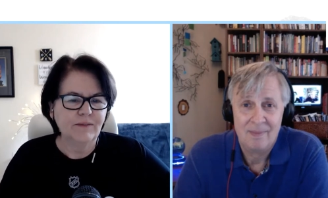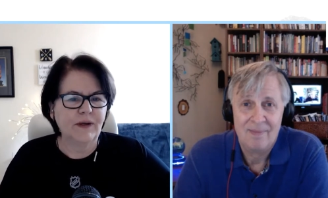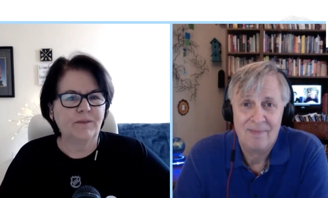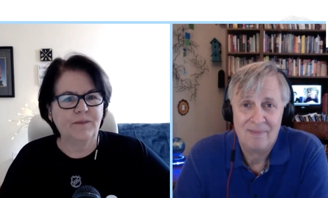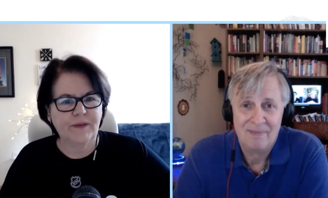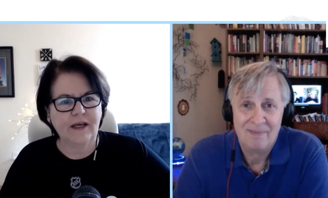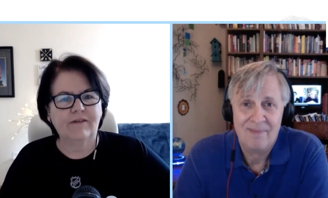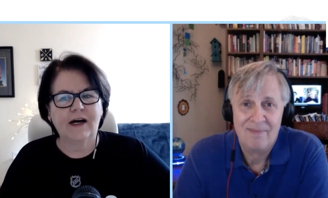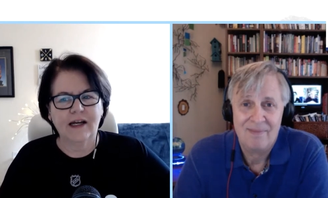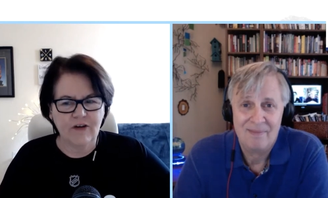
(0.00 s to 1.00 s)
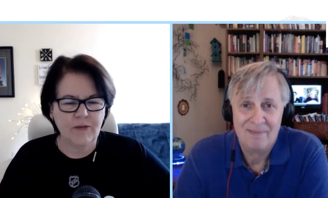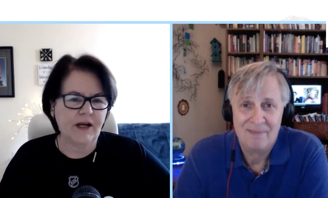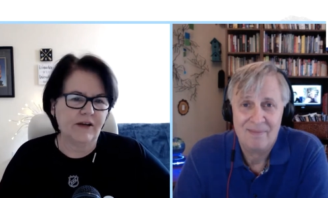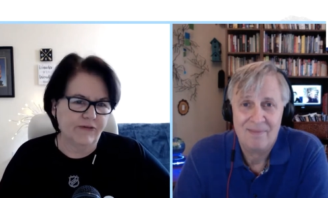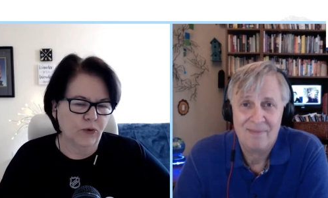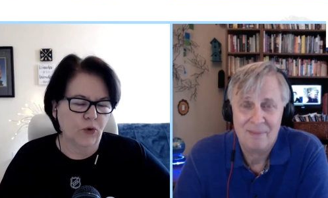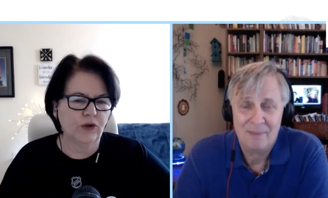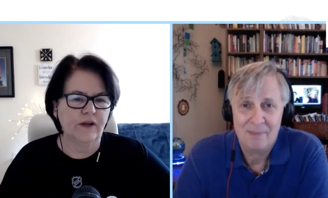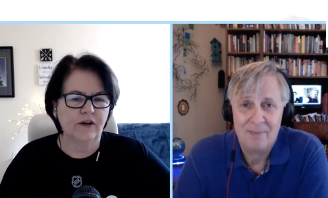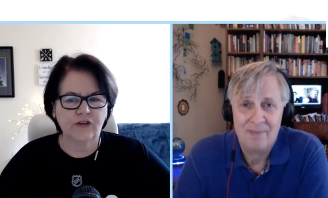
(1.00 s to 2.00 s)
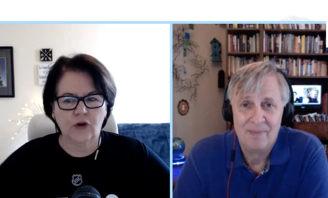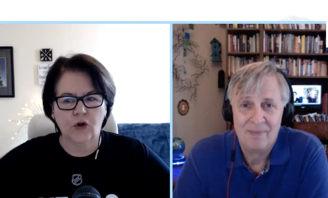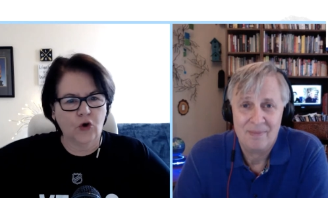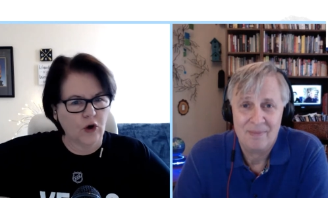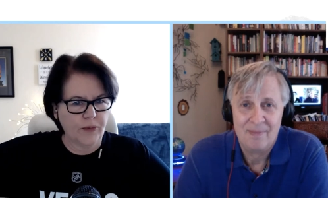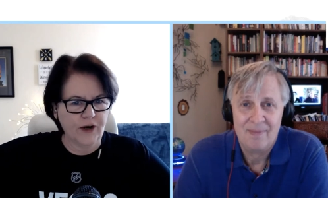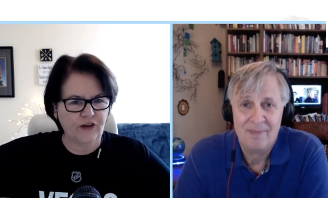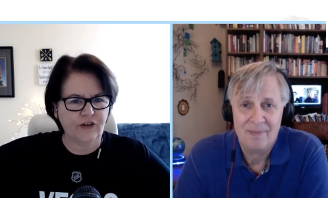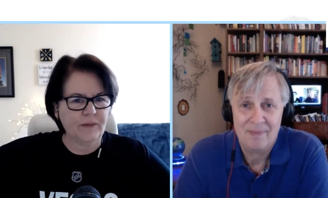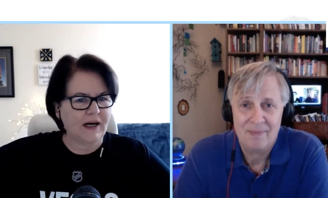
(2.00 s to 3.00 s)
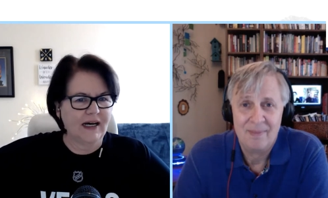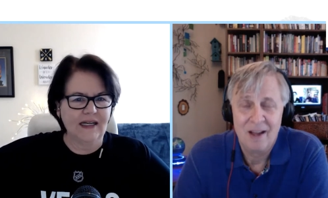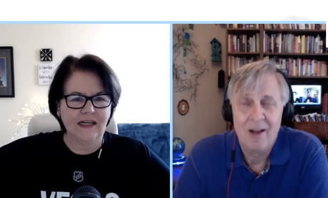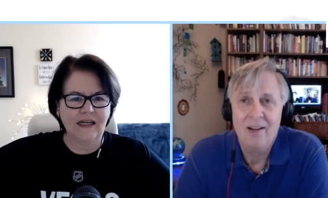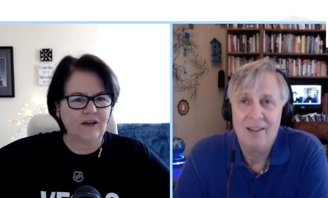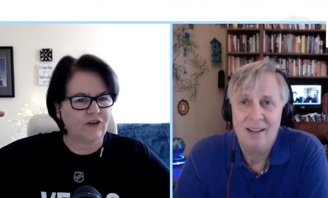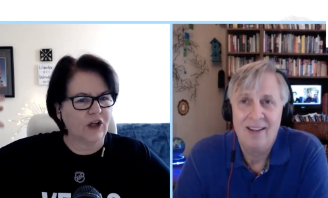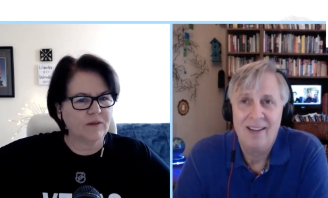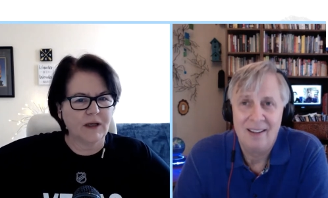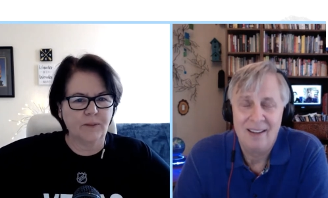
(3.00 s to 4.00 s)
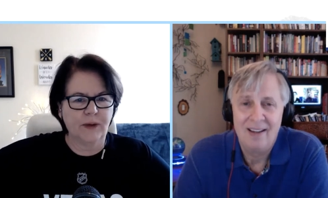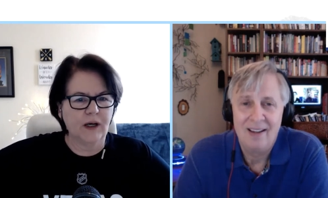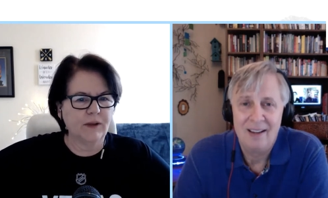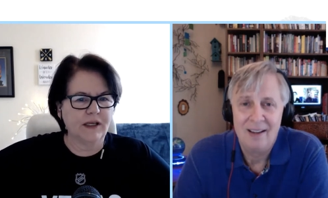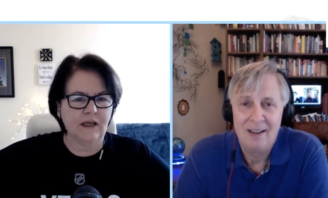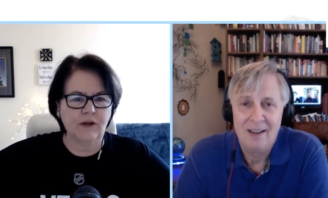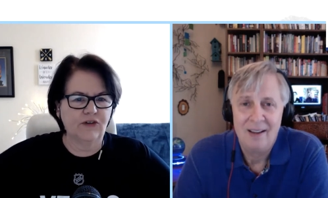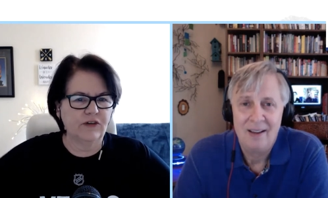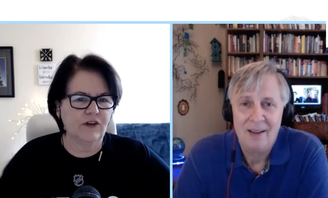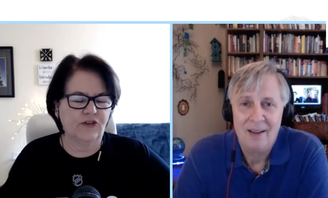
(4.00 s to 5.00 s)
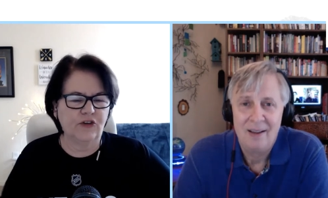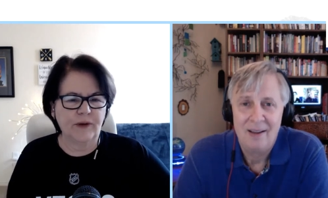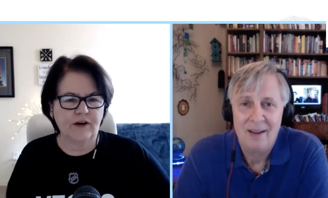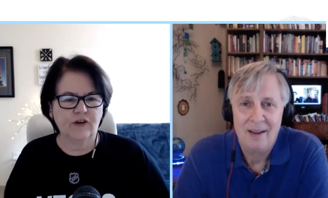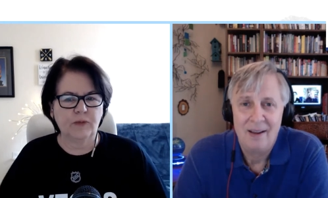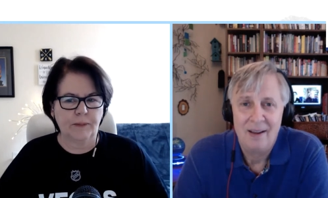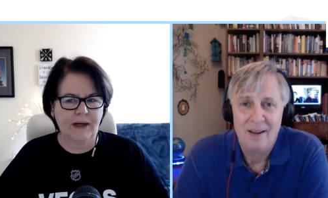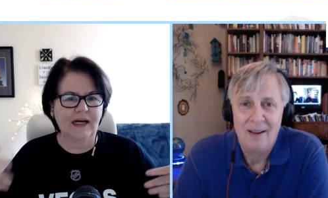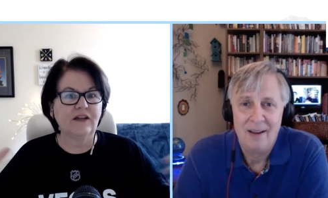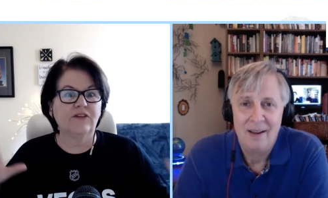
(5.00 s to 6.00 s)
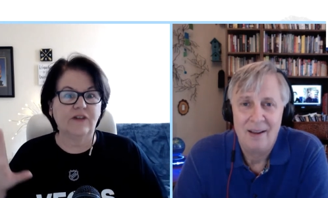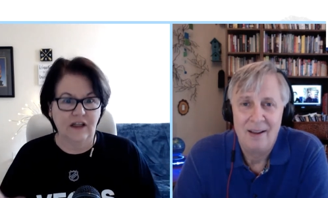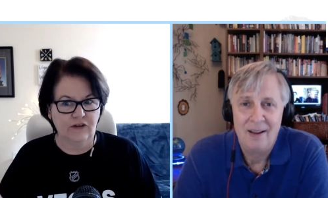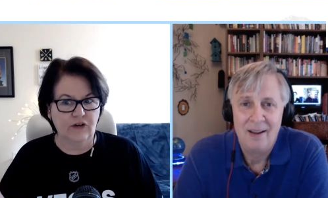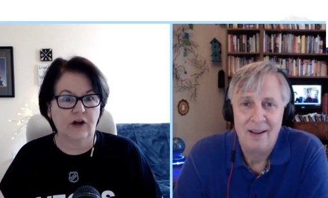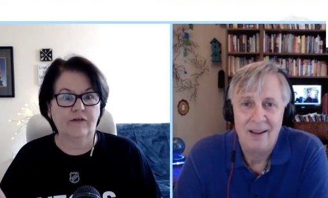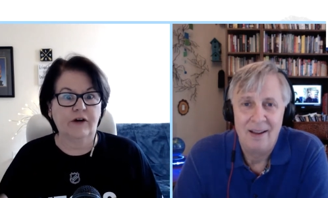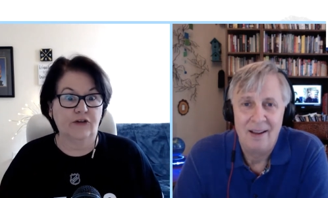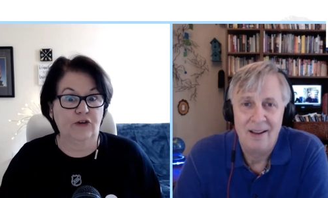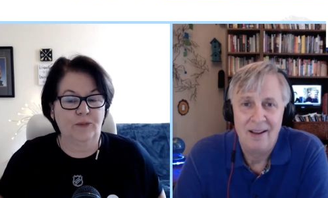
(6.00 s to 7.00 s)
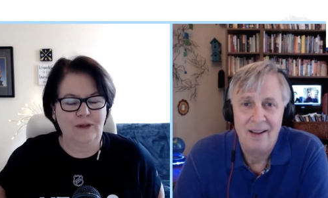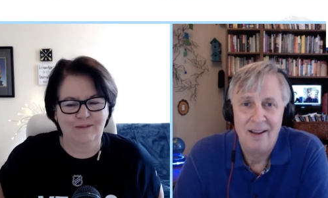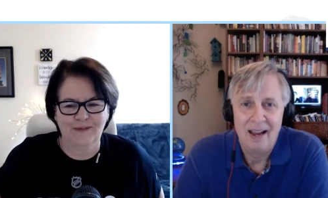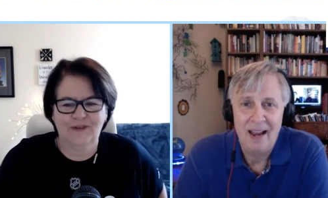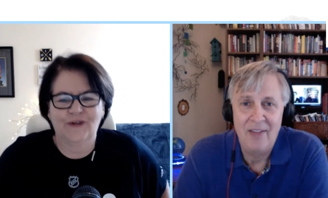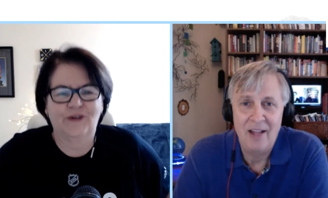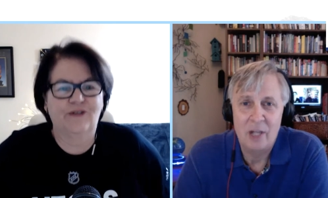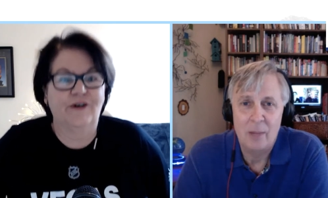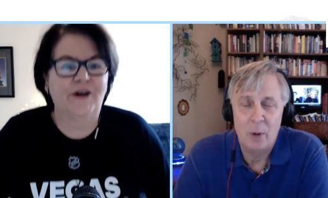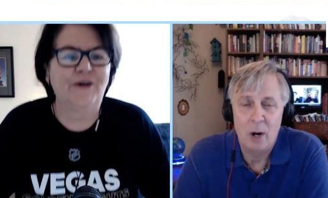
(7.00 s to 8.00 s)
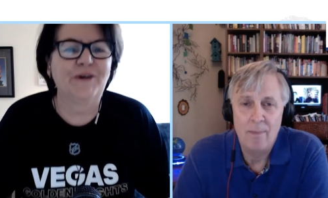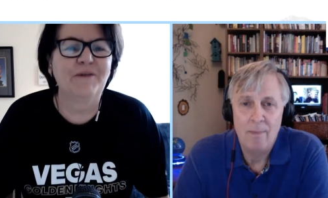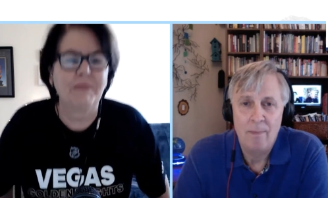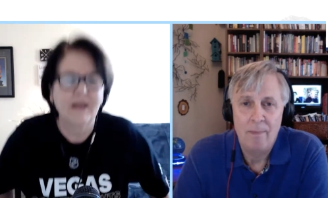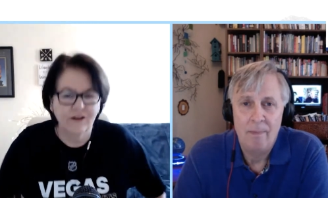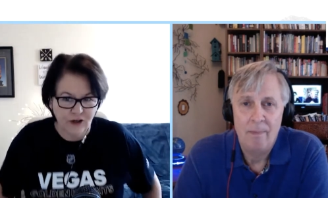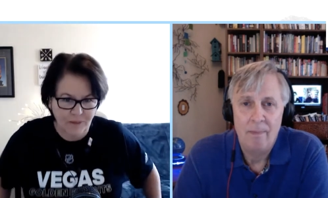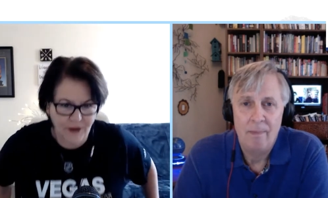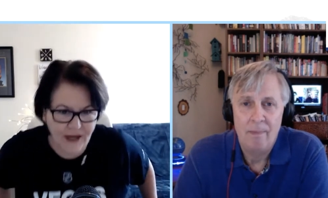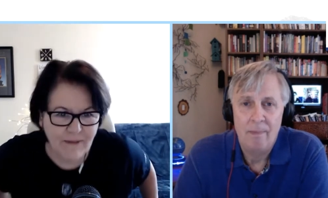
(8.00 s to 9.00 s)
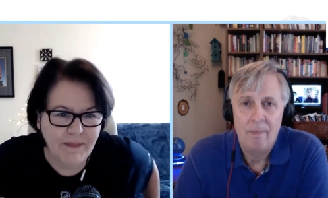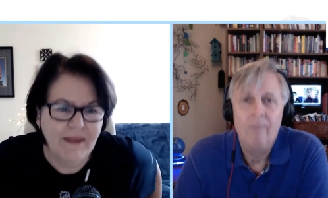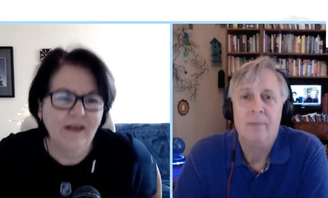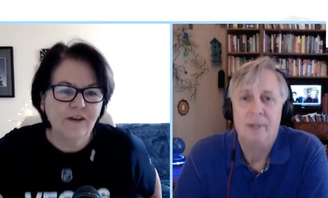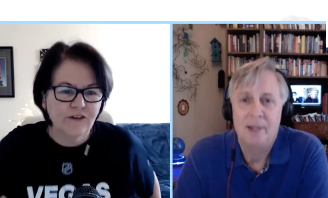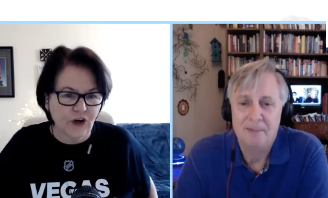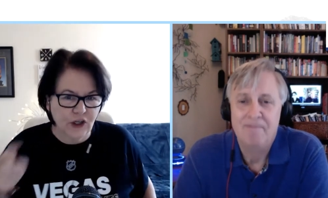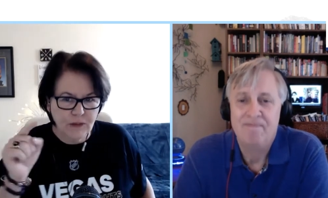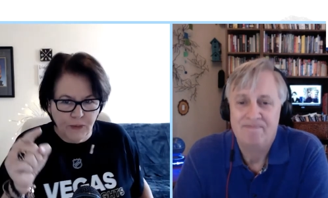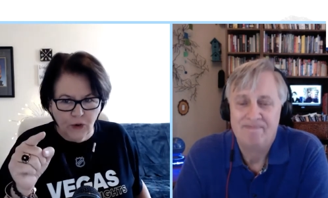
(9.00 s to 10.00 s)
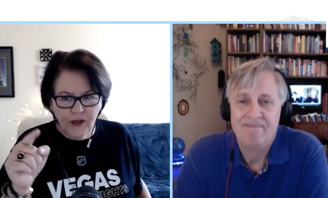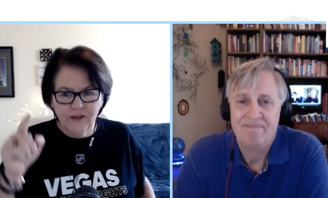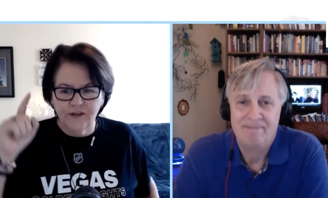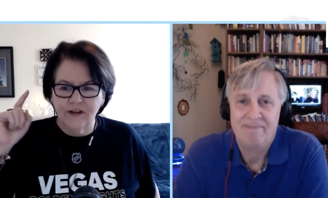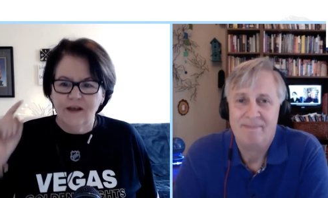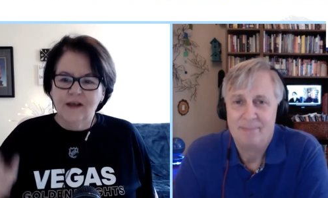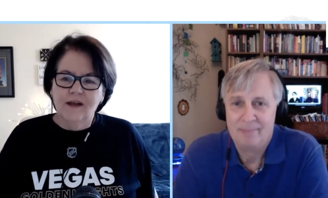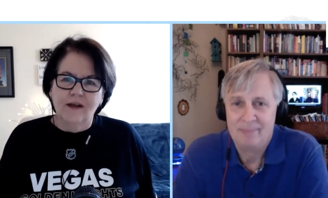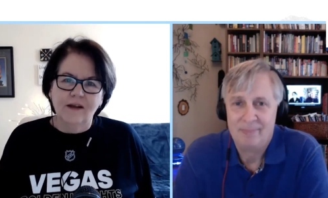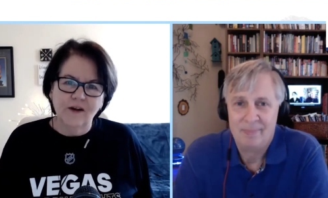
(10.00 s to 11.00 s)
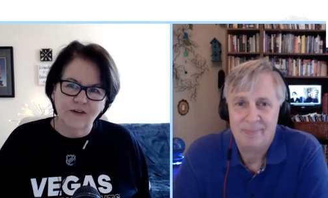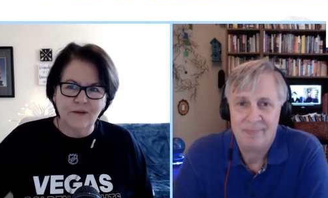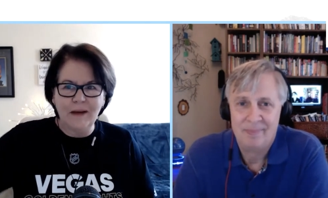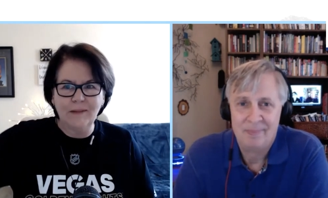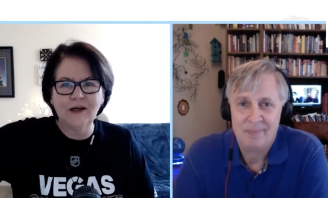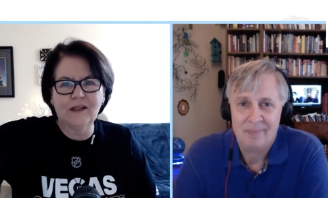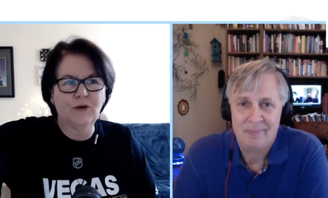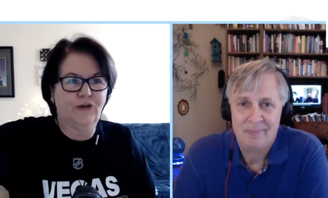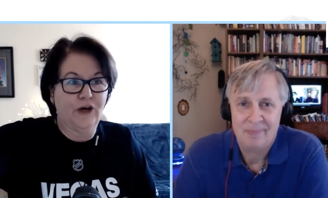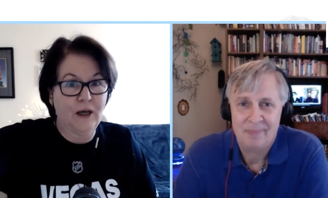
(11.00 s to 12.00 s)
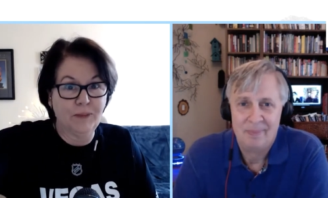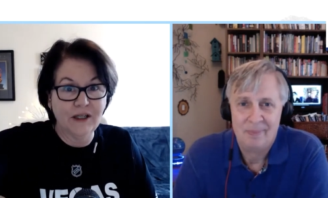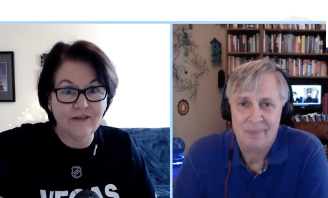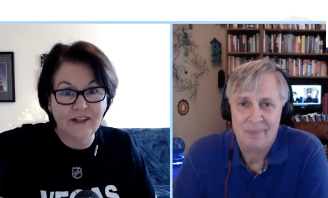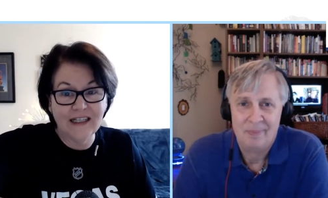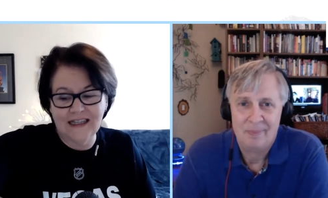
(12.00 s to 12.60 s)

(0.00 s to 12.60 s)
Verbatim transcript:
Speaker 1: but they've got everybody fooled and there's a whole corporation behind oh. it and it's all about public image of these superheroes but behind the scenes they're not very super and that's so on prime cool. it's on prime okay. it's called the boys you know so maybe not the most uplifting